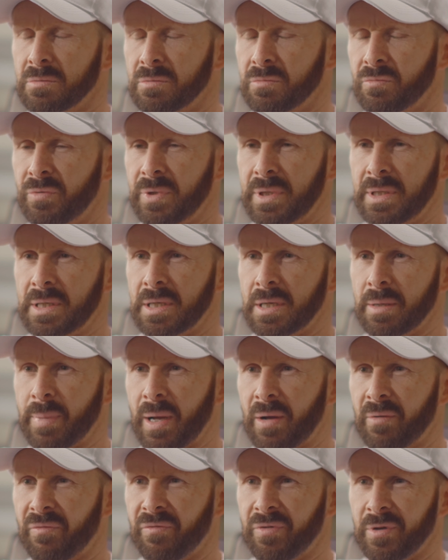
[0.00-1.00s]
reading
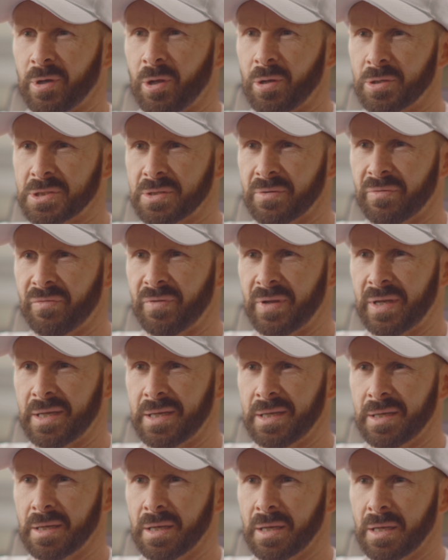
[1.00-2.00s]
about
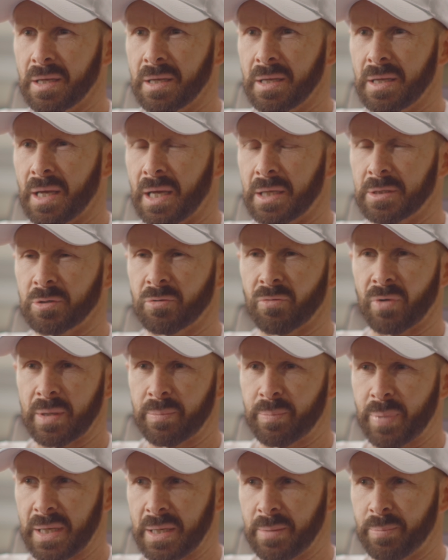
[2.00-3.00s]
philosophy and
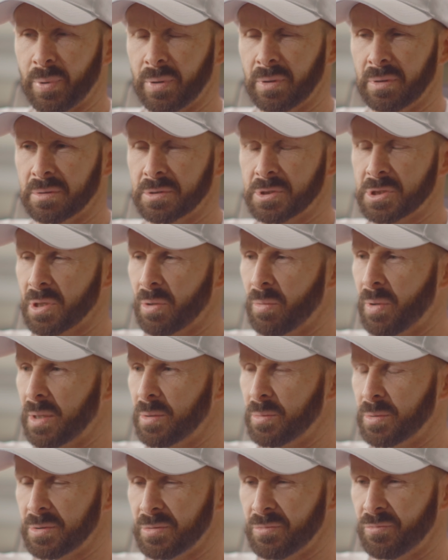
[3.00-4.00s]
great people. So I
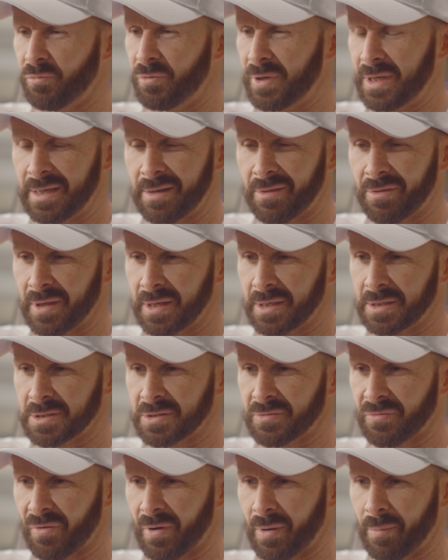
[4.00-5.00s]
would read things
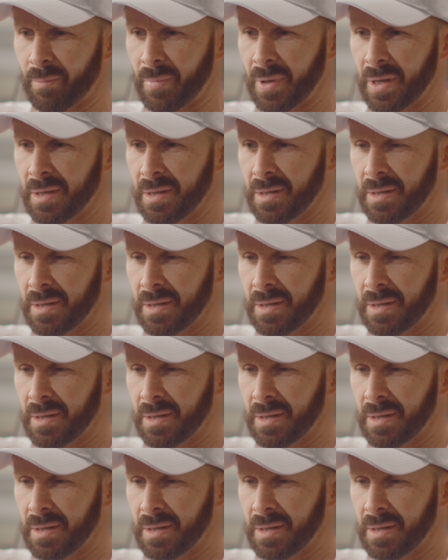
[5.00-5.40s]
from